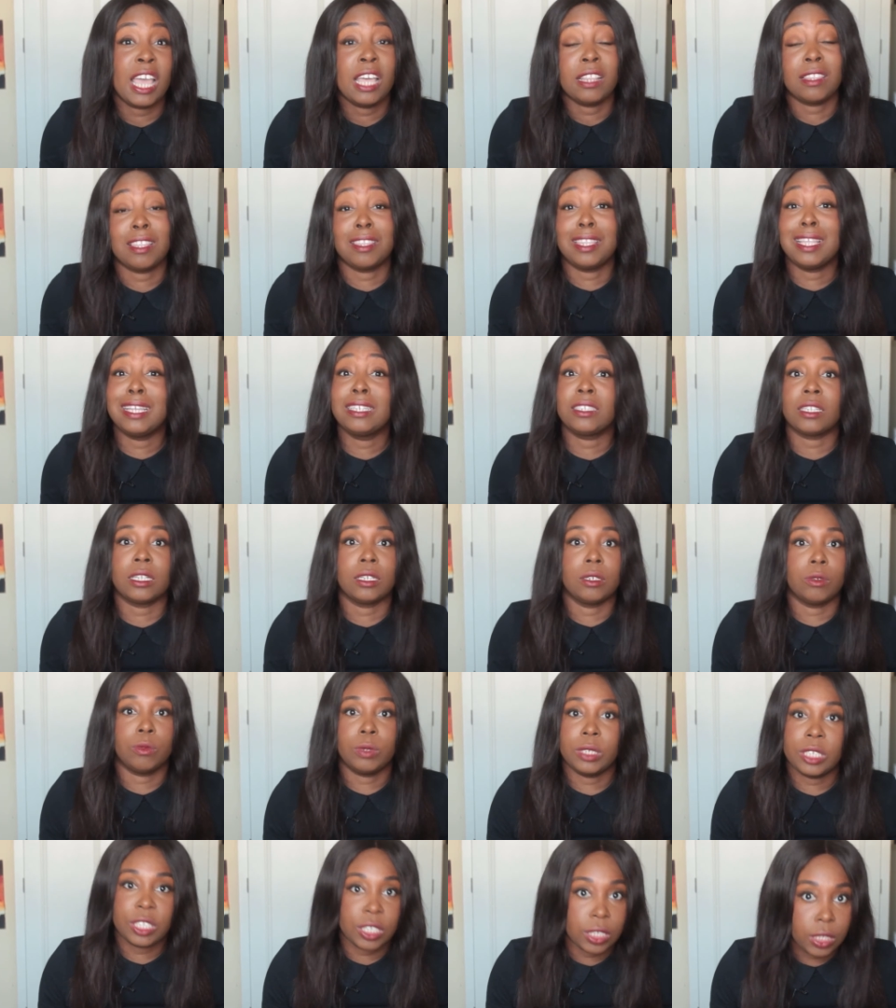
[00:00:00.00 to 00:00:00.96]
the things I
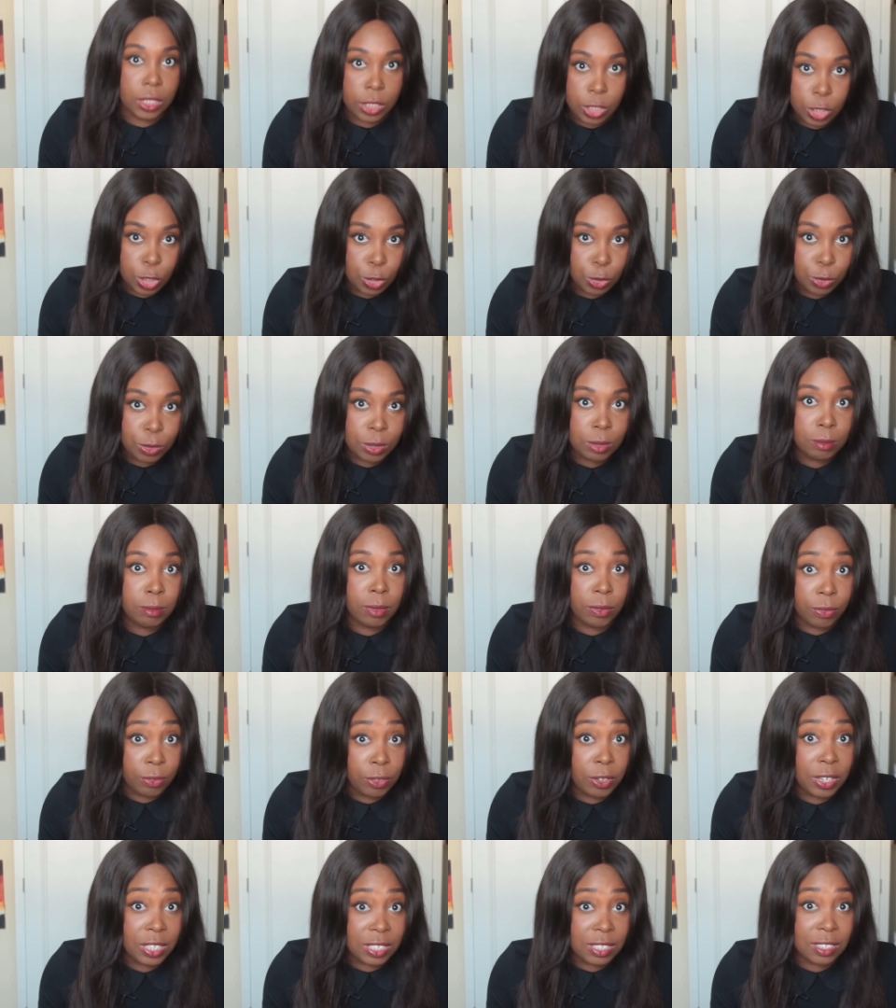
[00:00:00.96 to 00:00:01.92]
wish I knew
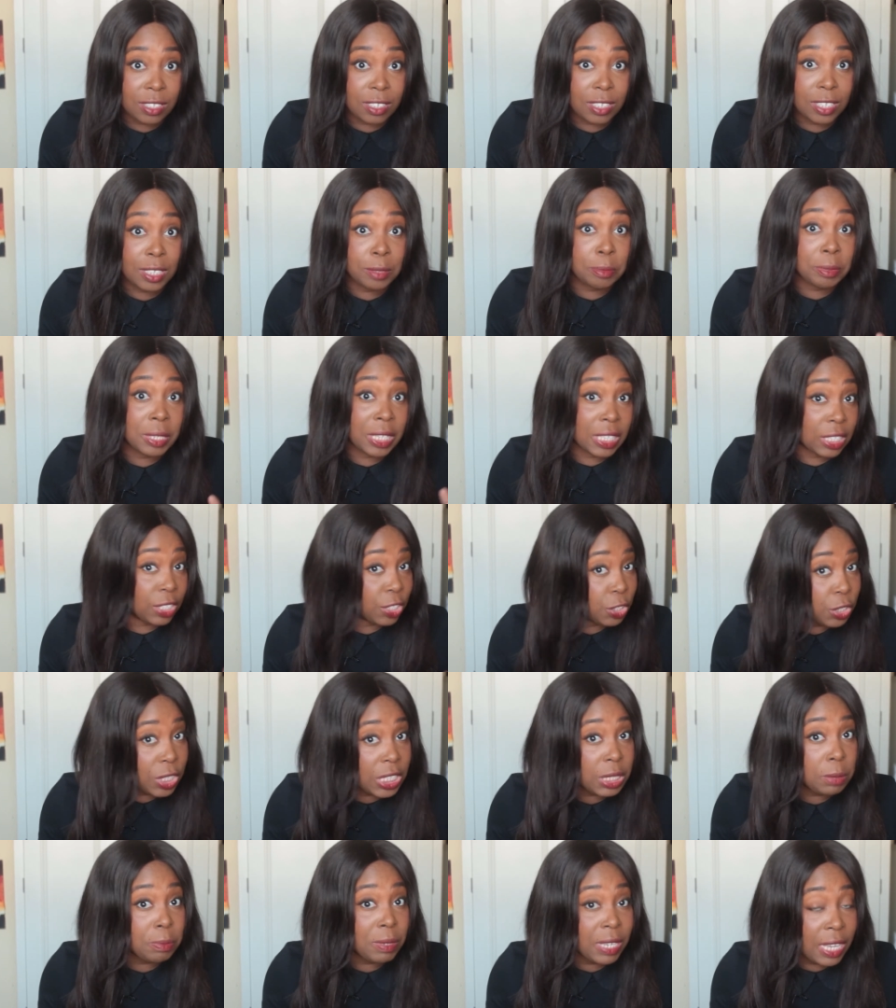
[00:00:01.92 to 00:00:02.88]
before I started, because
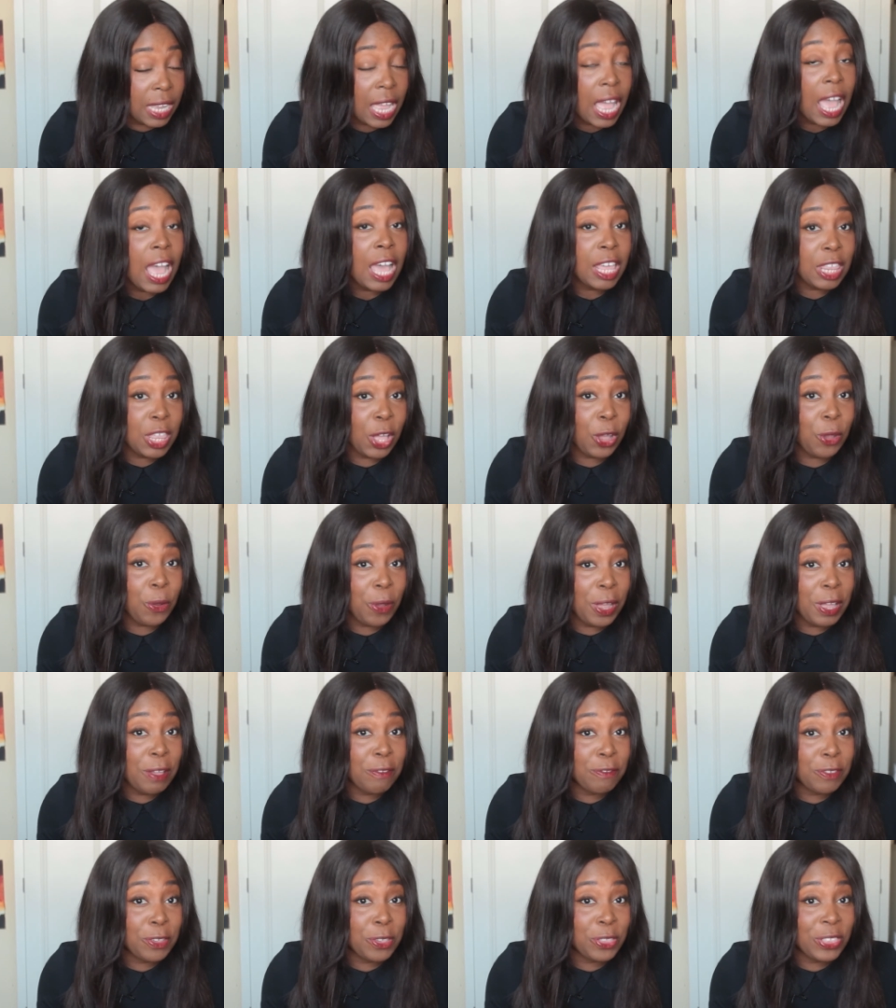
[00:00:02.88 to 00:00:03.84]
trust me, there are quite
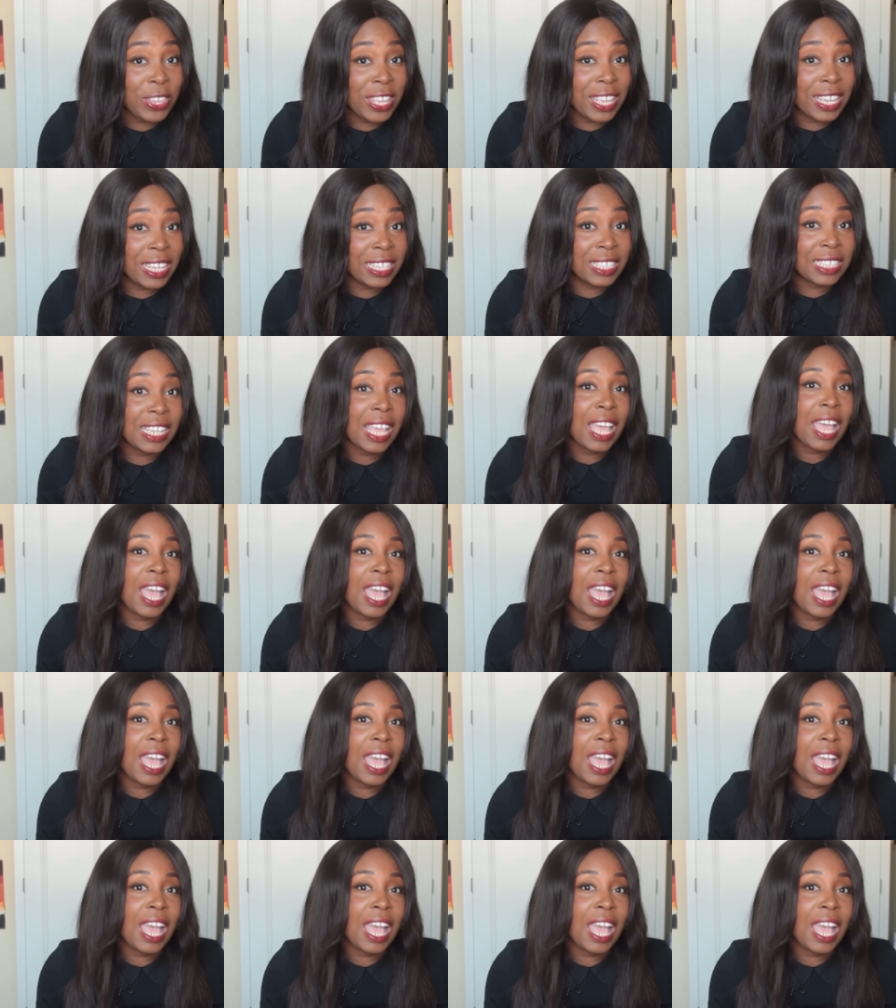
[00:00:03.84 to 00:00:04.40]
a few things,